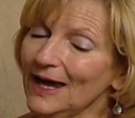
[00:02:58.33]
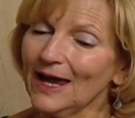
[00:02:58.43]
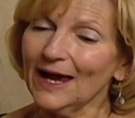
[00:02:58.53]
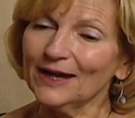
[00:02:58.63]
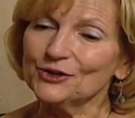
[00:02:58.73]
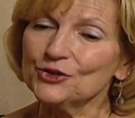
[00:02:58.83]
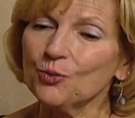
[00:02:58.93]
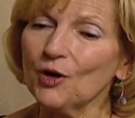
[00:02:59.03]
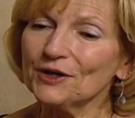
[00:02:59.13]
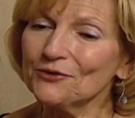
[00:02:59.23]
And
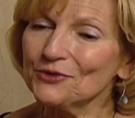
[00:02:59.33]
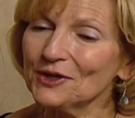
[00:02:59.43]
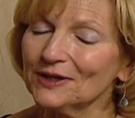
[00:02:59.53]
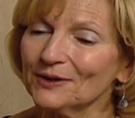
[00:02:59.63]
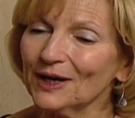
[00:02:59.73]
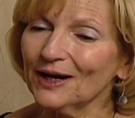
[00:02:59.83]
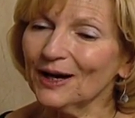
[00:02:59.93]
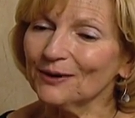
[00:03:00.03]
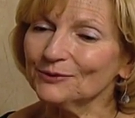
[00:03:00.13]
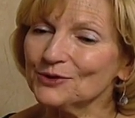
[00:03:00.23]
one of the uh,
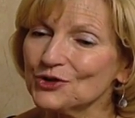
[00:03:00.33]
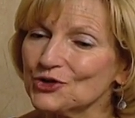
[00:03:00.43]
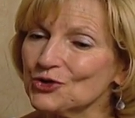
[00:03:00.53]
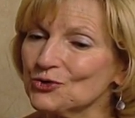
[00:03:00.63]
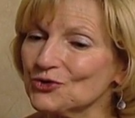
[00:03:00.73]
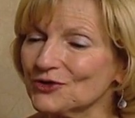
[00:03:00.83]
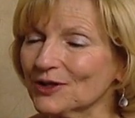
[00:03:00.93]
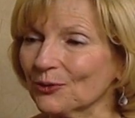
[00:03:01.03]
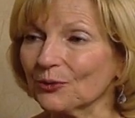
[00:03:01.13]
shoes that